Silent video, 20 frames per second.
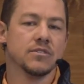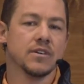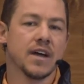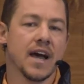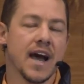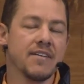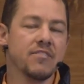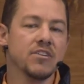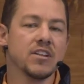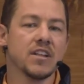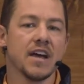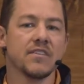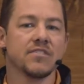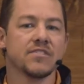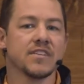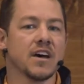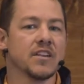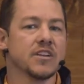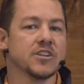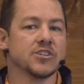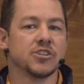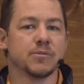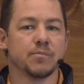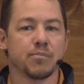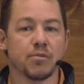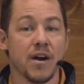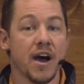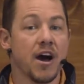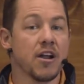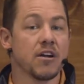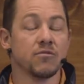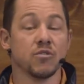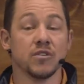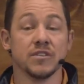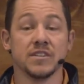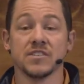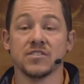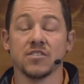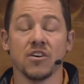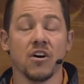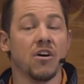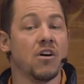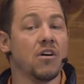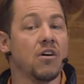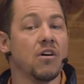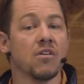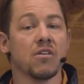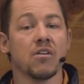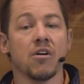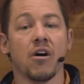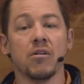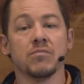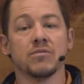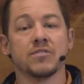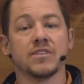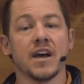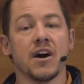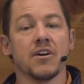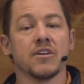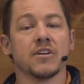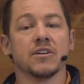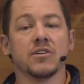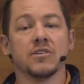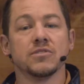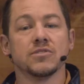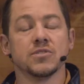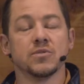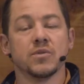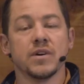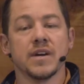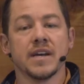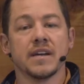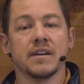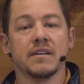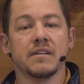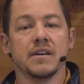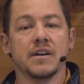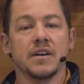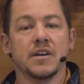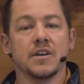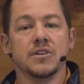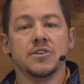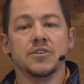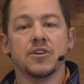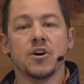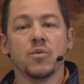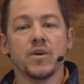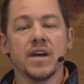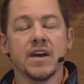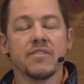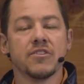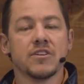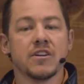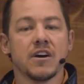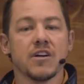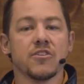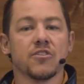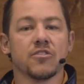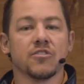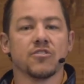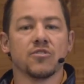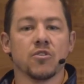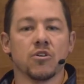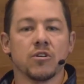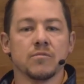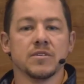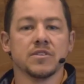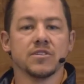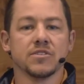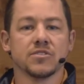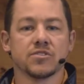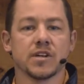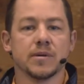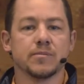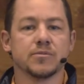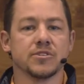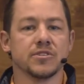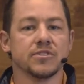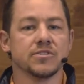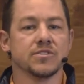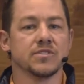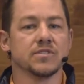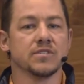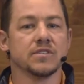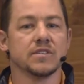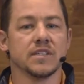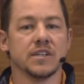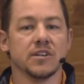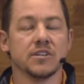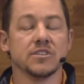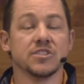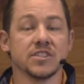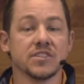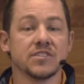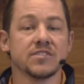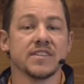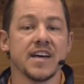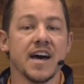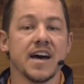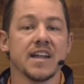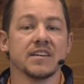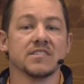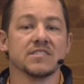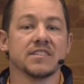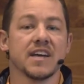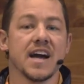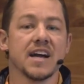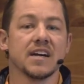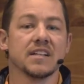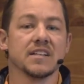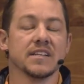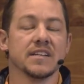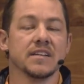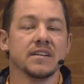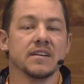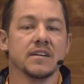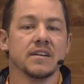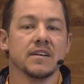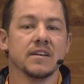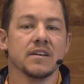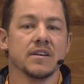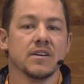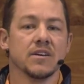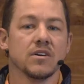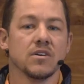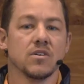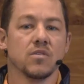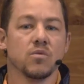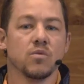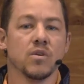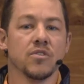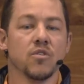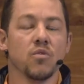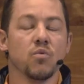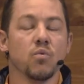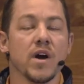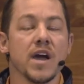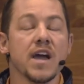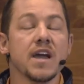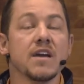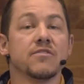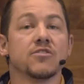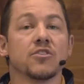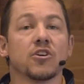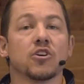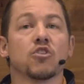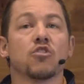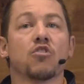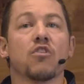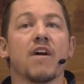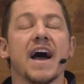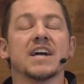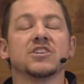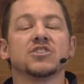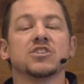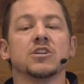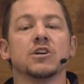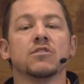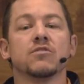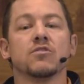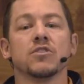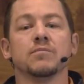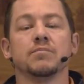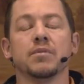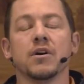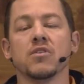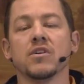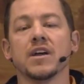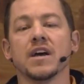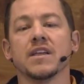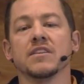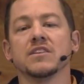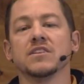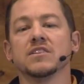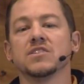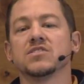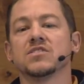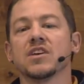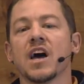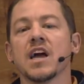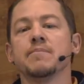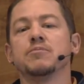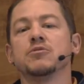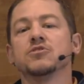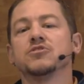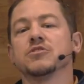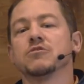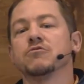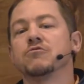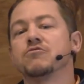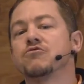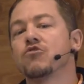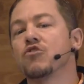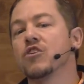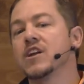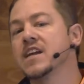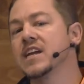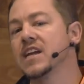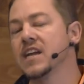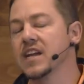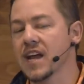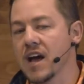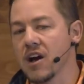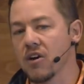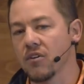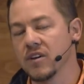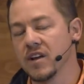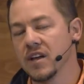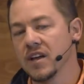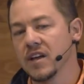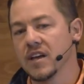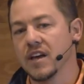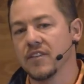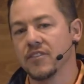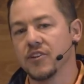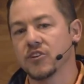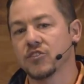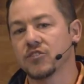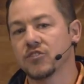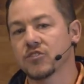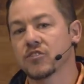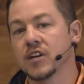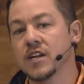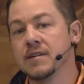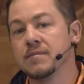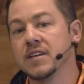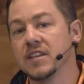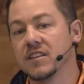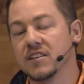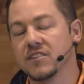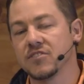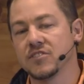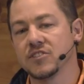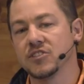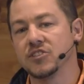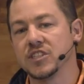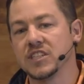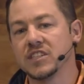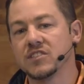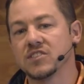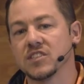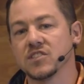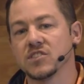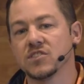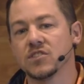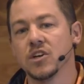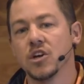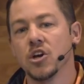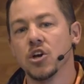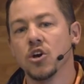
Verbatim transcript: have a lifestyle that you're proud of when this all calms down and goes away. You know, we have another storm in the scriptures that are just that exactly. When the waves are crashing over the boat and the disciples are freaking out and they're screaming this to Jesus